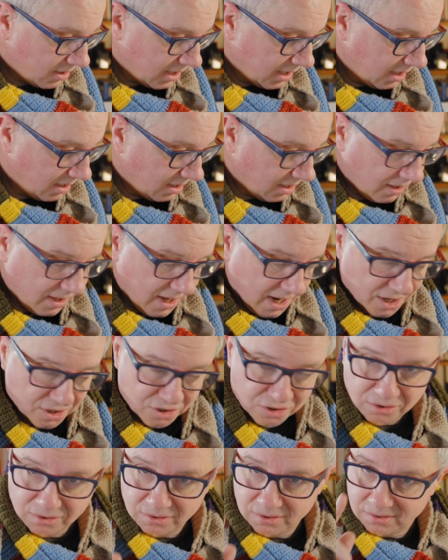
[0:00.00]
and
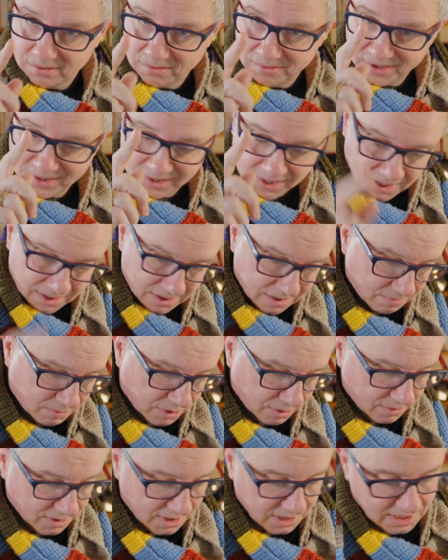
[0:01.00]
alert you when that's
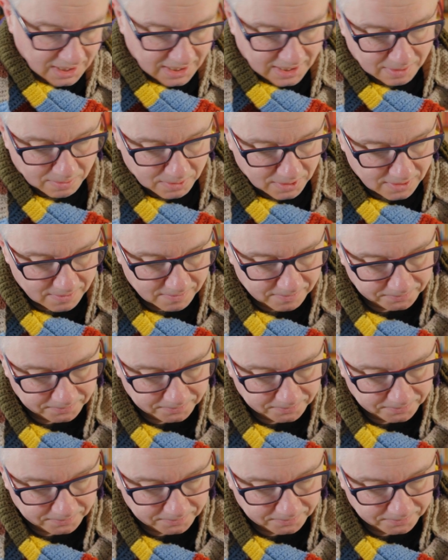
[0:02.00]
about to happen.